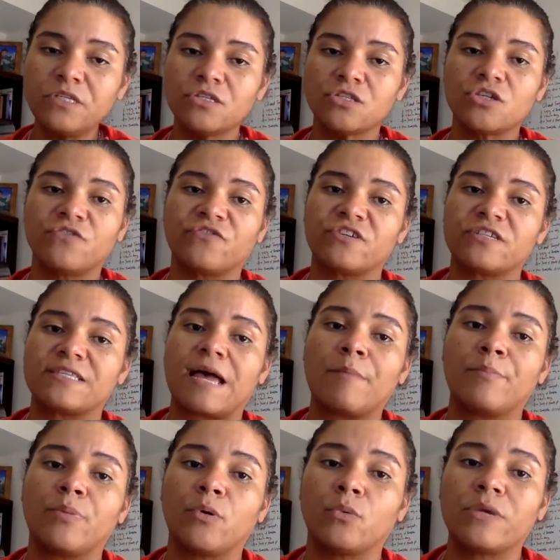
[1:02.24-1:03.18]
So, for
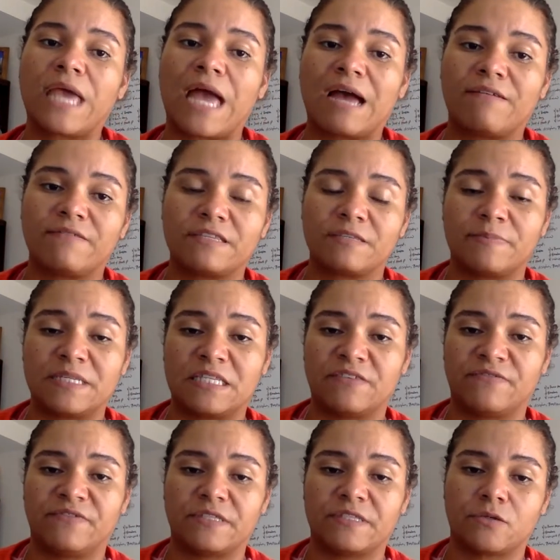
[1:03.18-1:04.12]
example, we have a
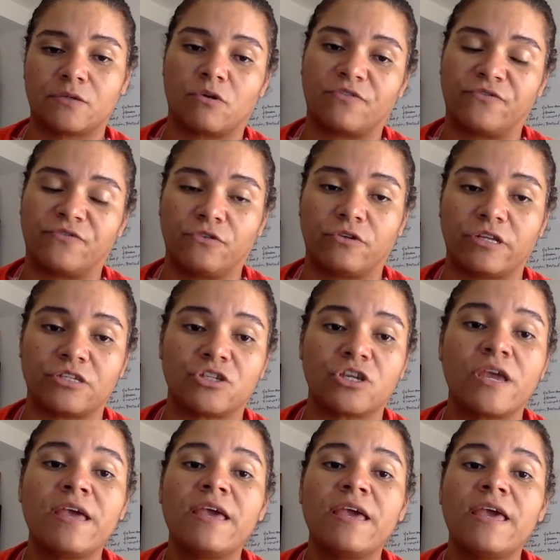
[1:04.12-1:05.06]
specific square
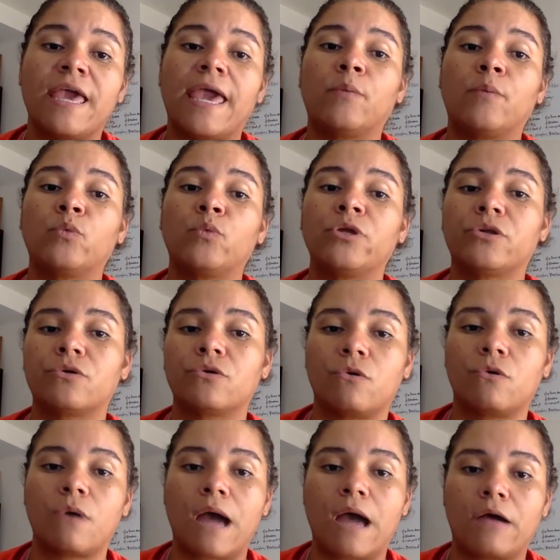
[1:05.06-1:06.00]
footage, and we don't
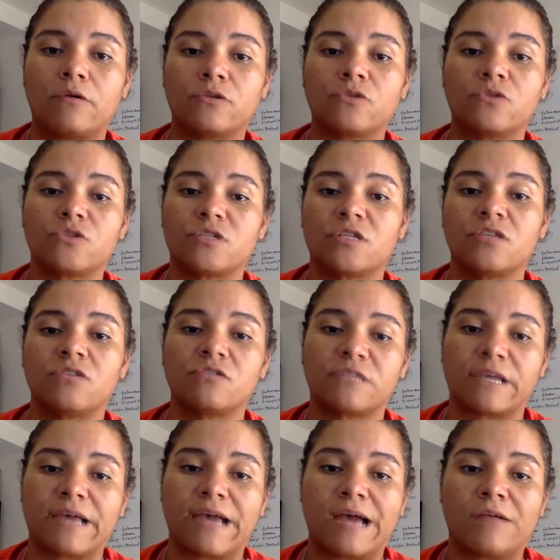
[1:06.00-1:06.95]
go out to see
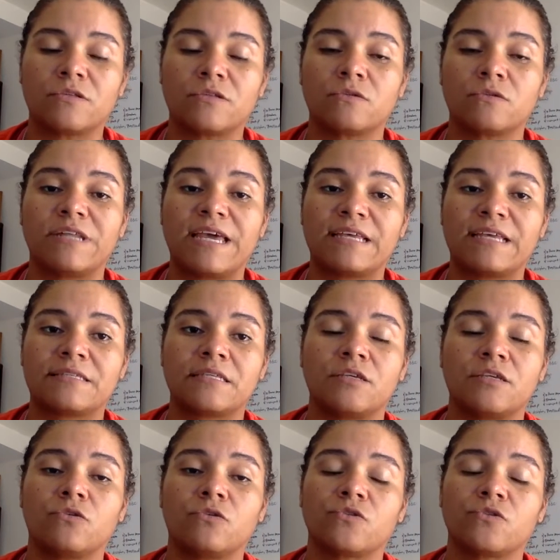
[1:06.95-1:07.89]
those accounts unless
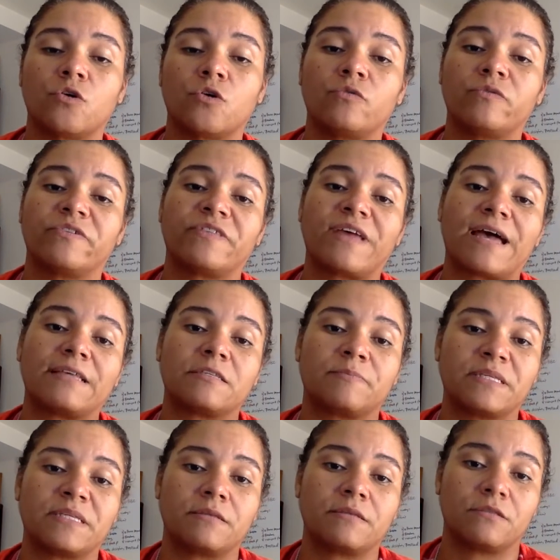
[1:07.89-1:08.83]
it goes over that
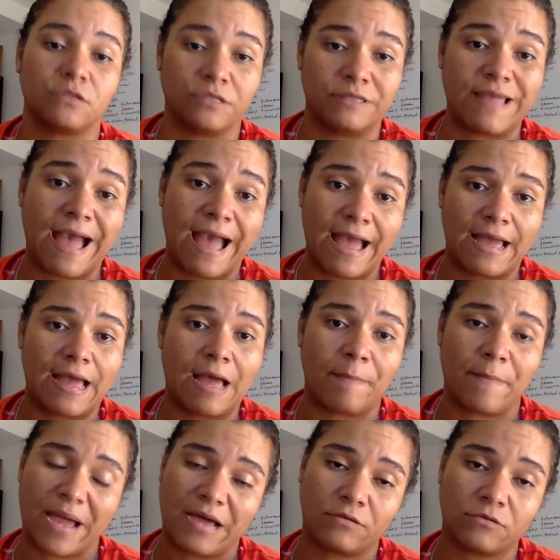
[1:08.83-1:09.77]
that
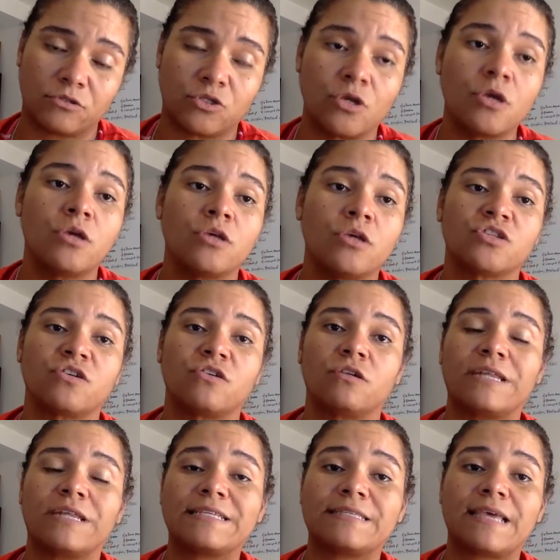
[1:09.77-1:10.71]
amount. So,
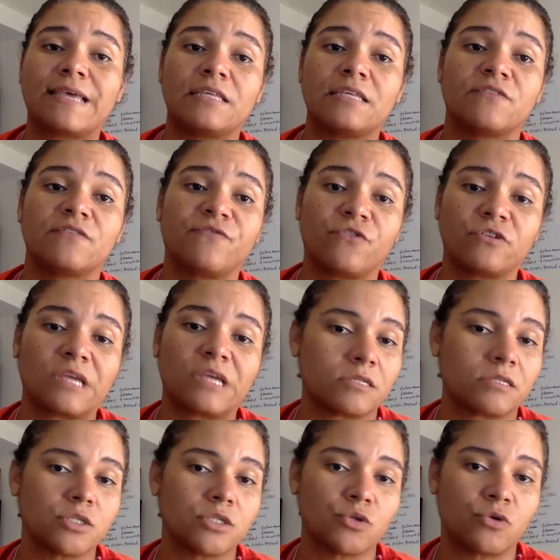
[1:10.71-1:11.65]
let's say it's four
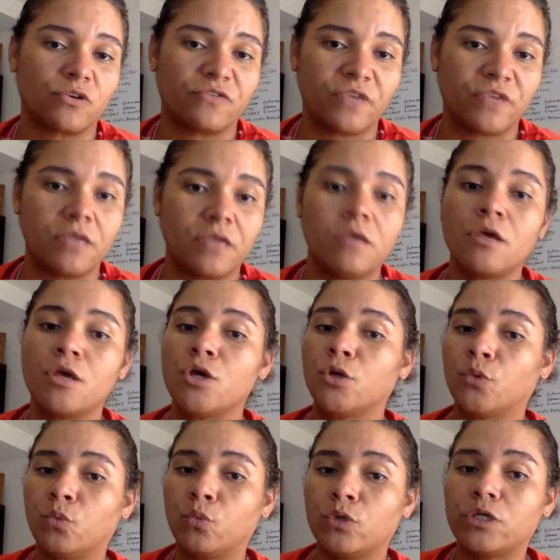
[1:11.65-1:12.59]
thousand square feet.
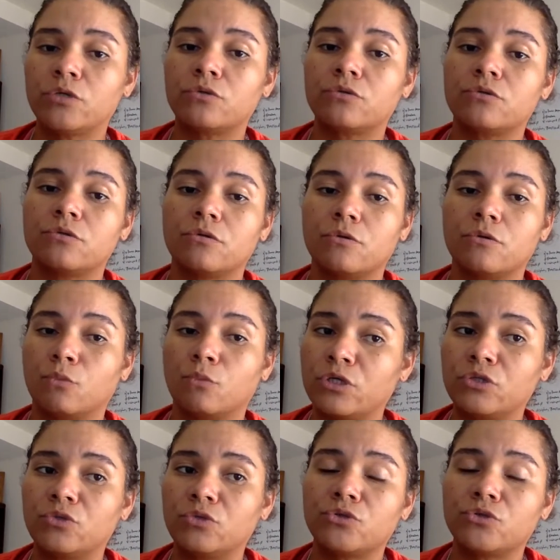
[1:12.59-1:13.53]
We don't
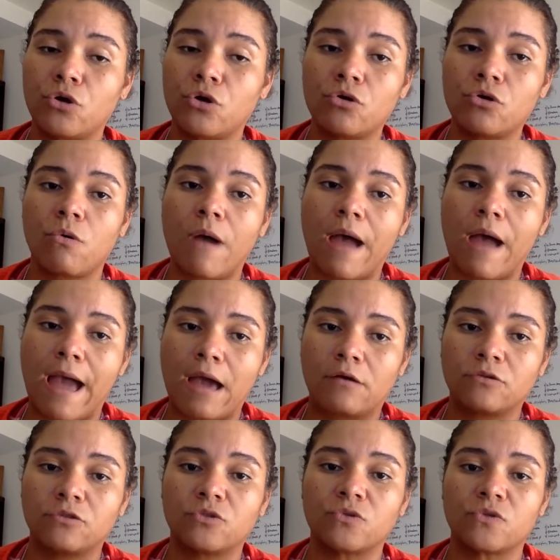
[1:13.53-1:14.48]
we do not go
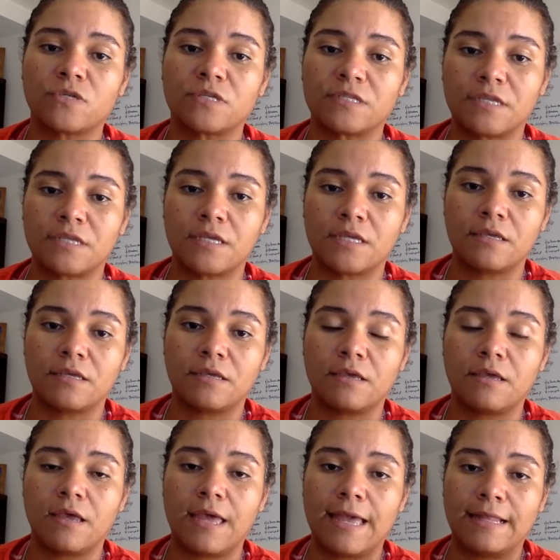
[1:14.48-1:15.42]
out to see
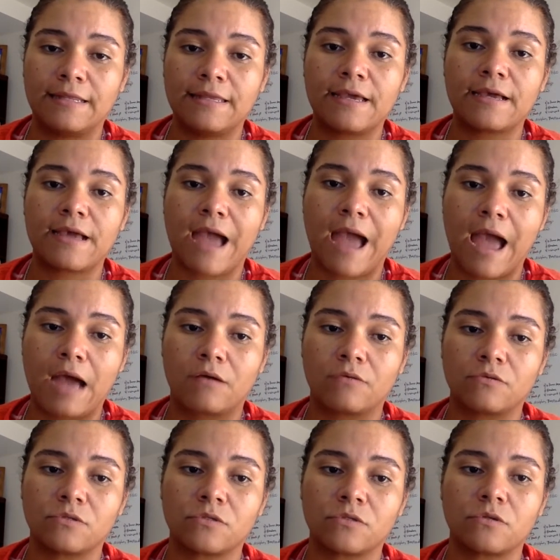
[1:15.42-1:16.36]
any
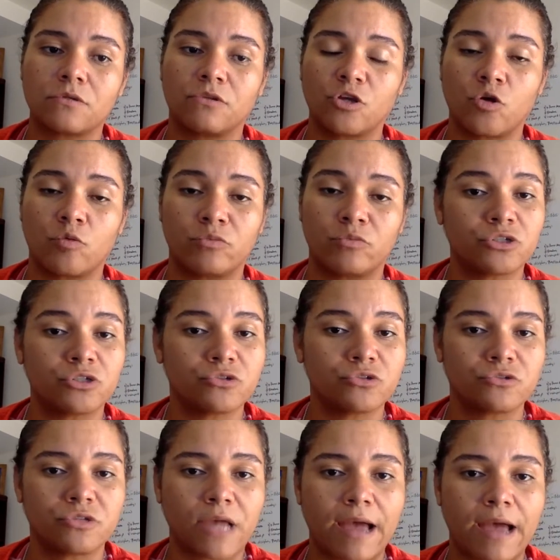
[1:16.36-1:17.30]
accounts on the
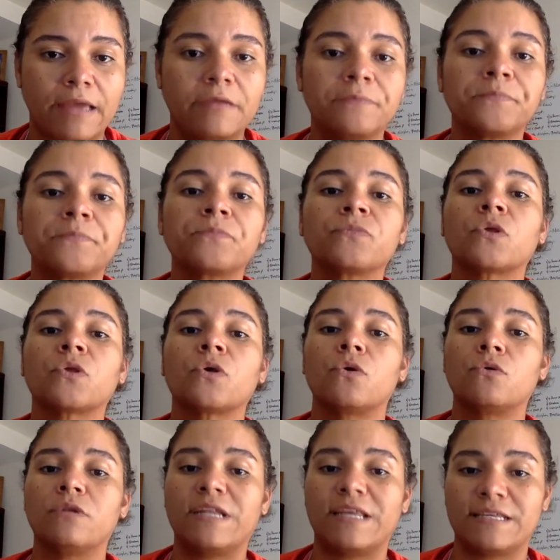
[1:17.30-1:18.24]
commercial side
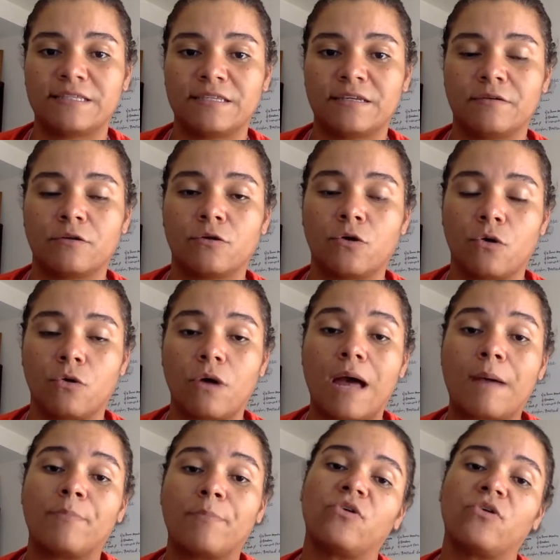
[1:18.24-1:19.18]
unless they go
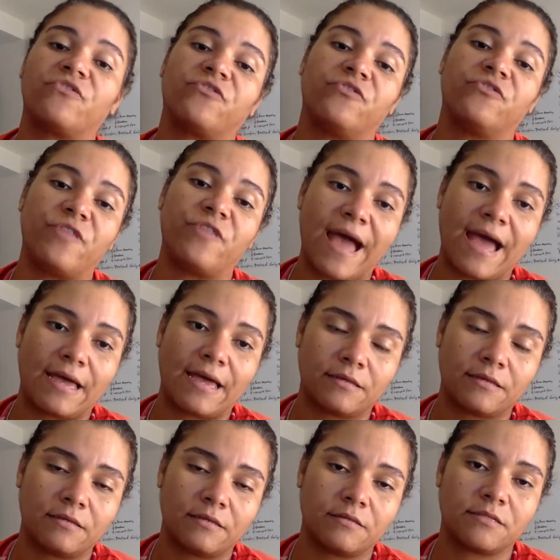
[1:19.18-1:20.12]
above that
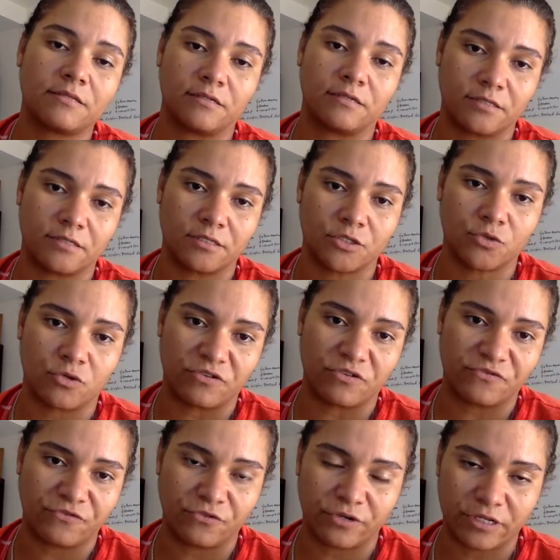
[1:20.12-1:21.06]
certain square
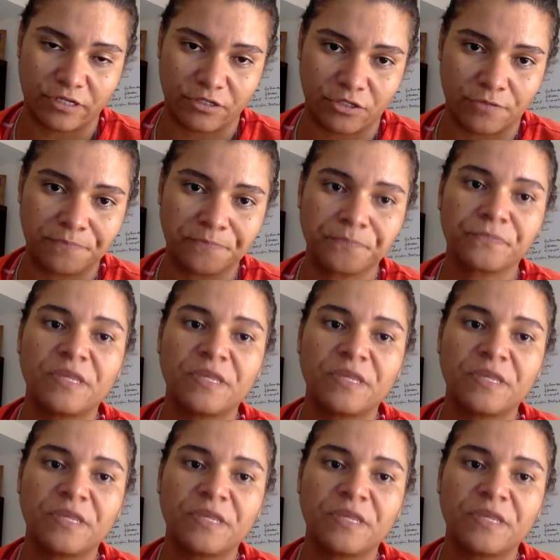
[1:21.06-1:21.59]
footage.